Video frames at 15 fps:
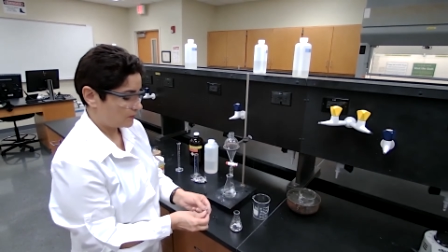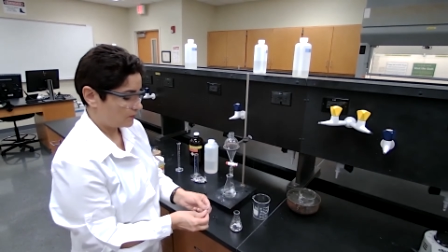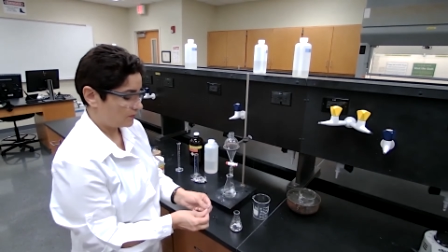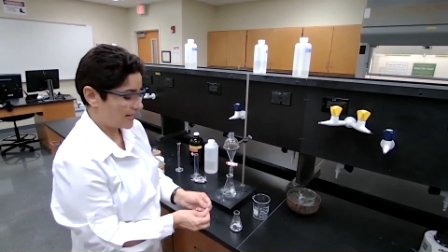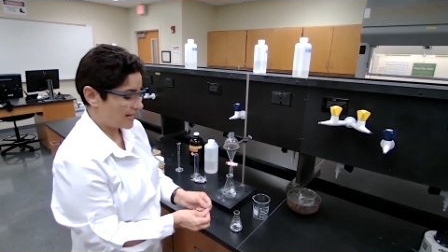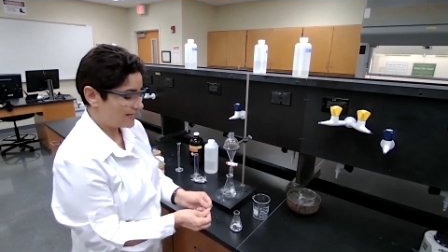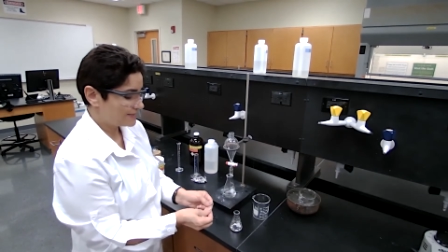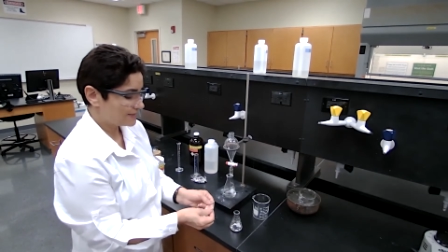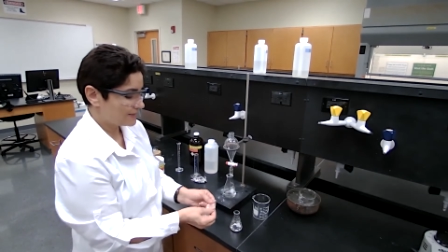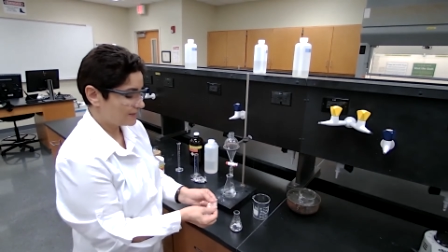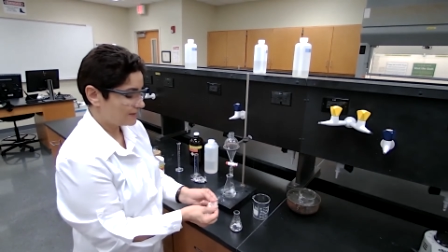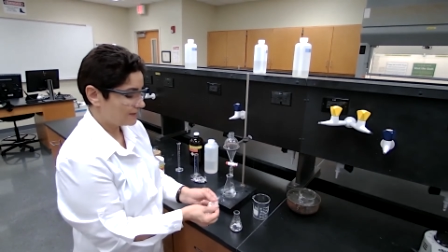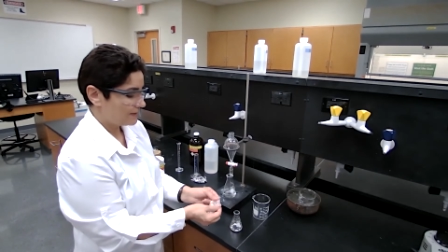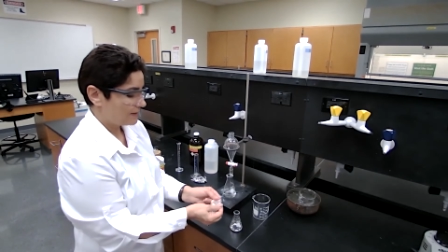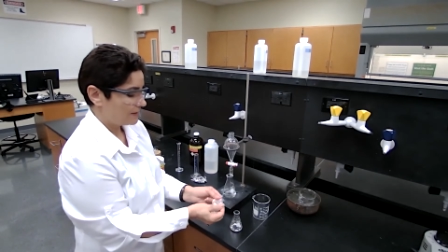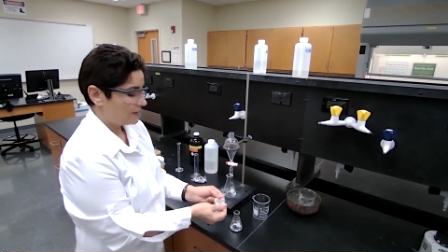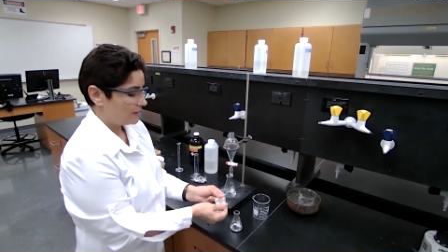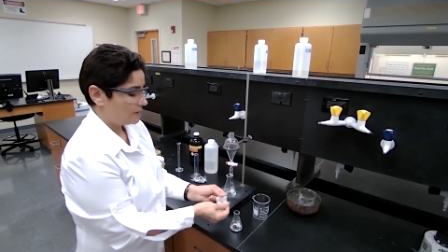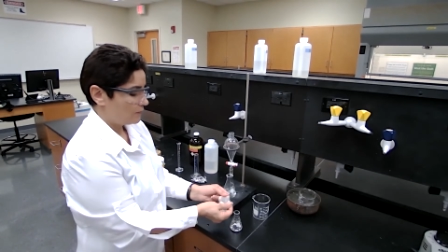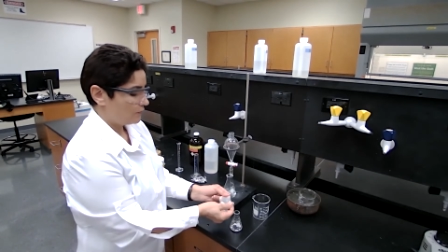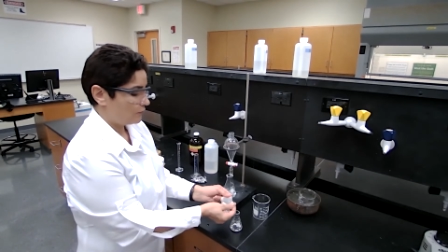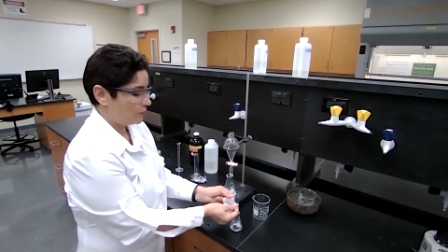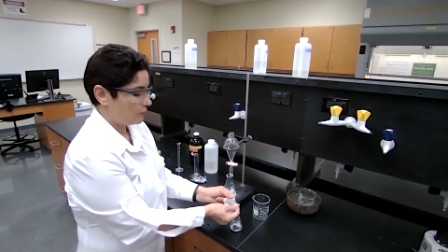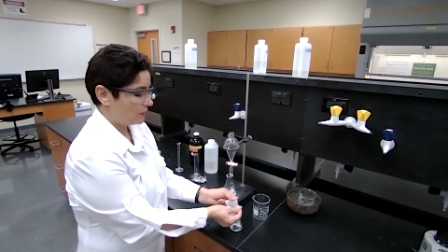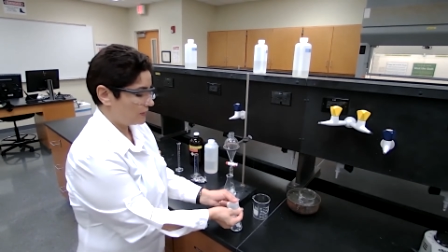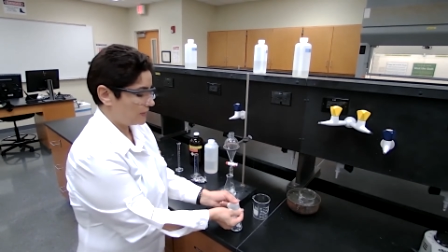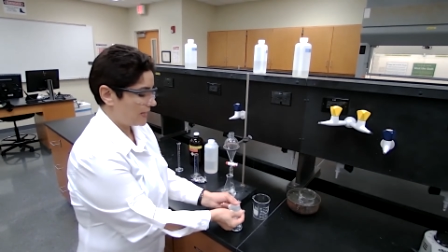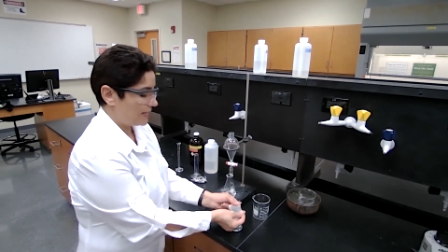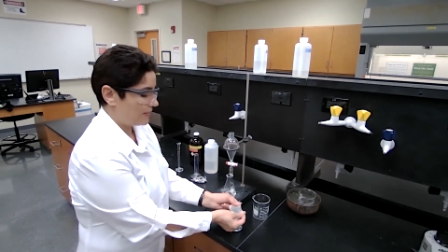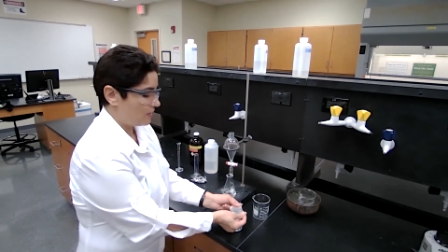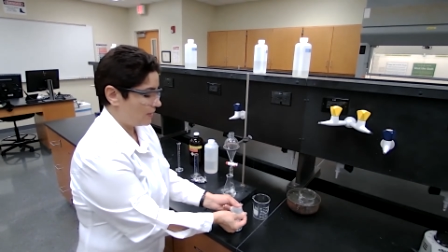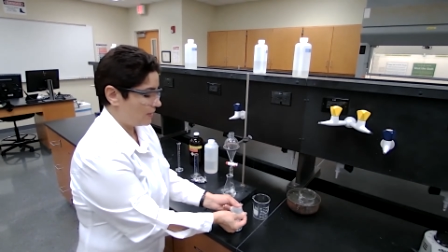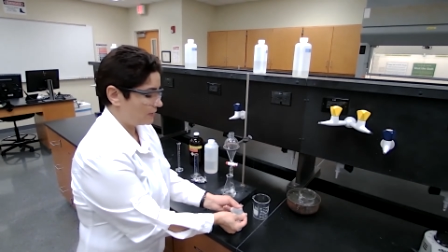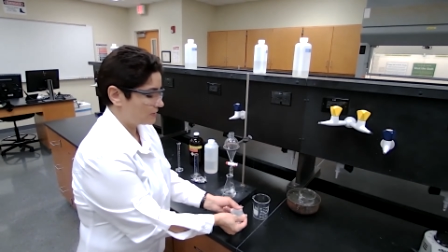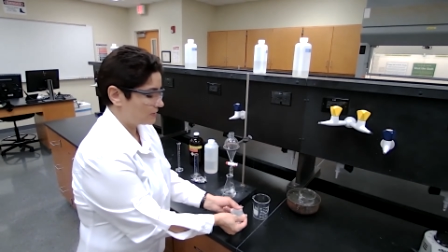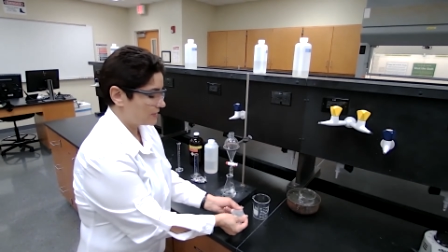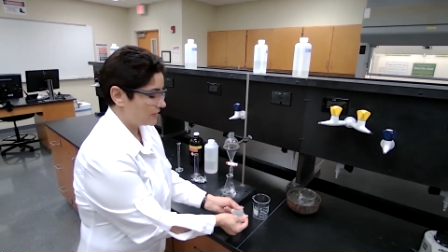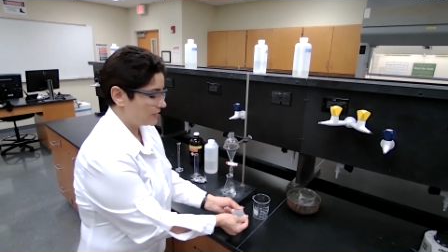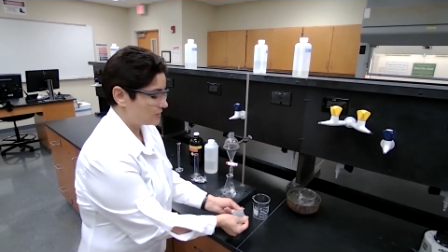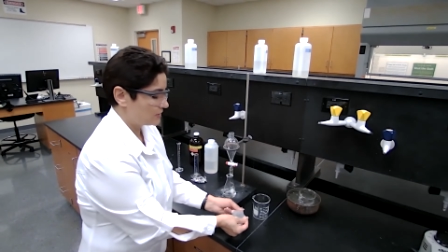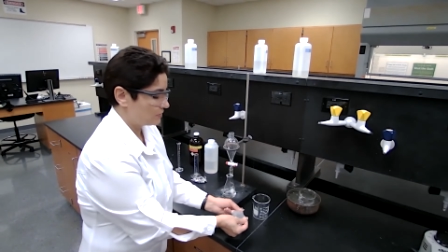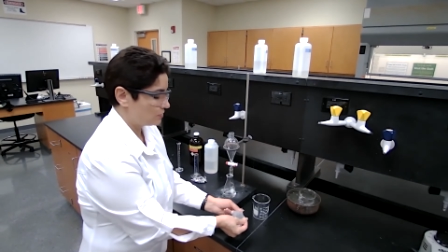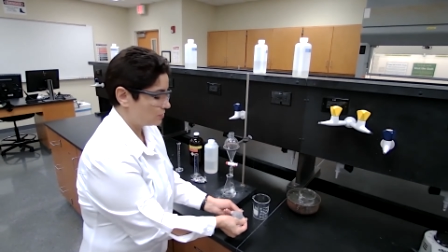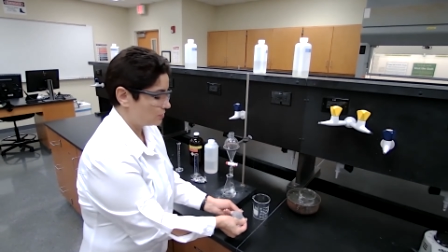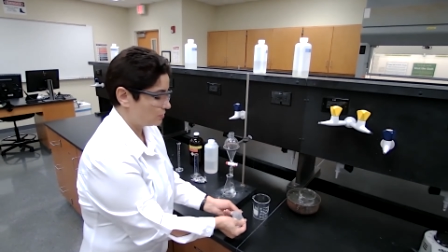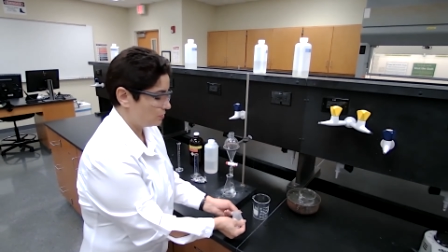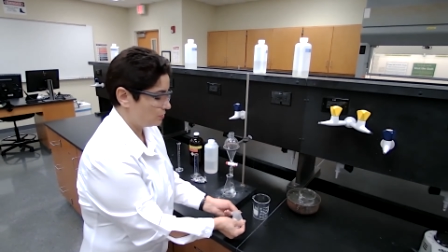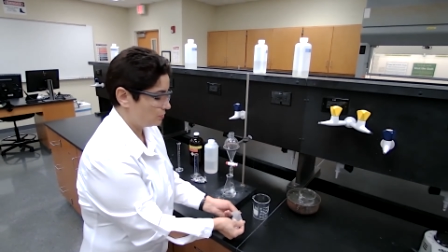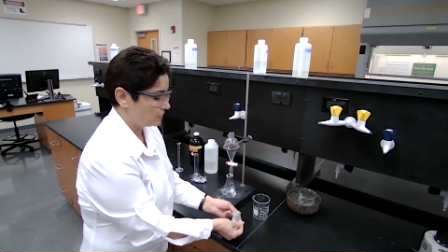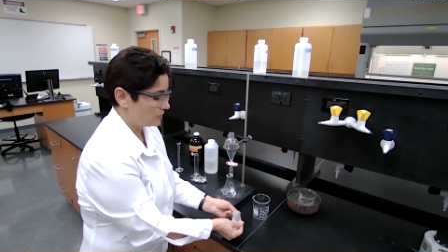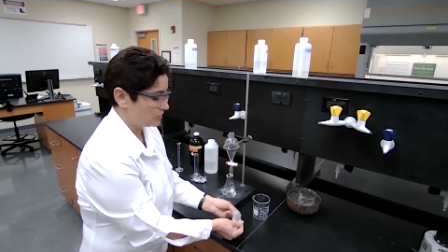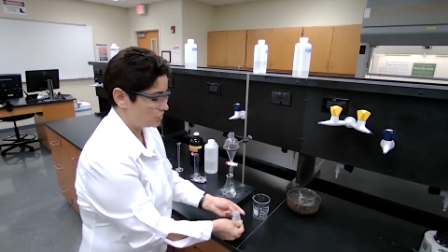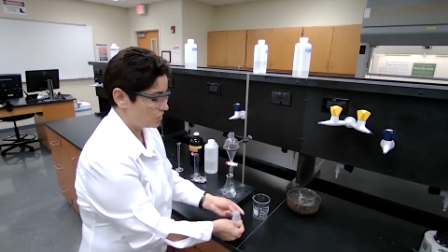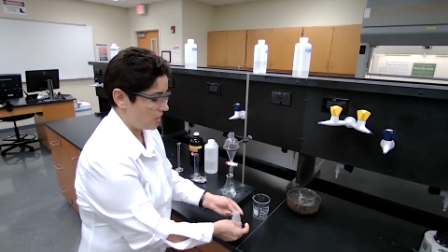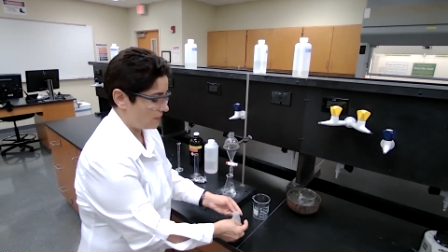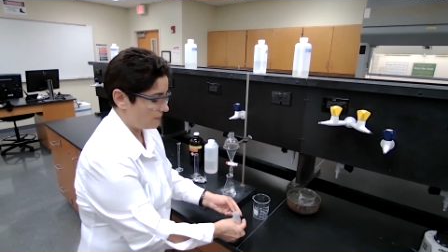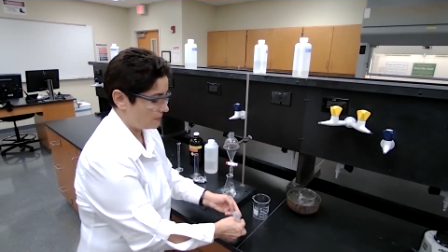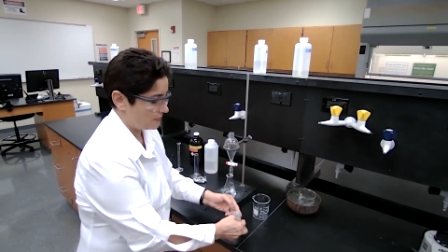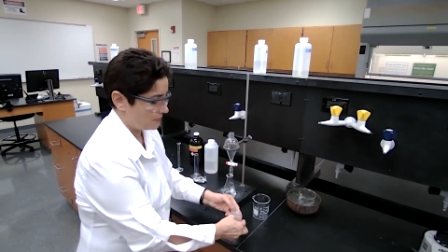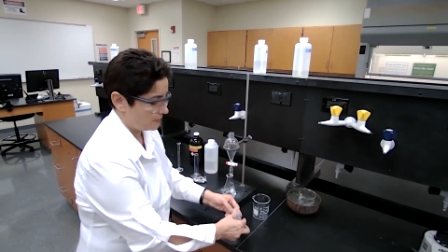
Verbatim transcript: flask for the anhydrous agent to do the job,